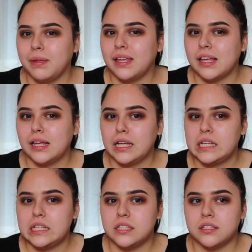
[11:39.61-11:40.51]

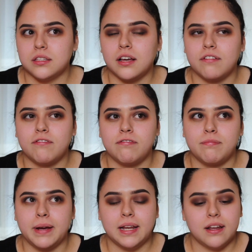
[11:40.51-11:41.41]
because
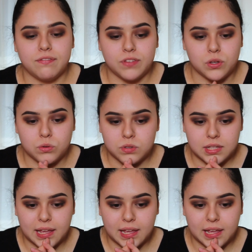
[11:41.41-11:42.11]
of my nephews.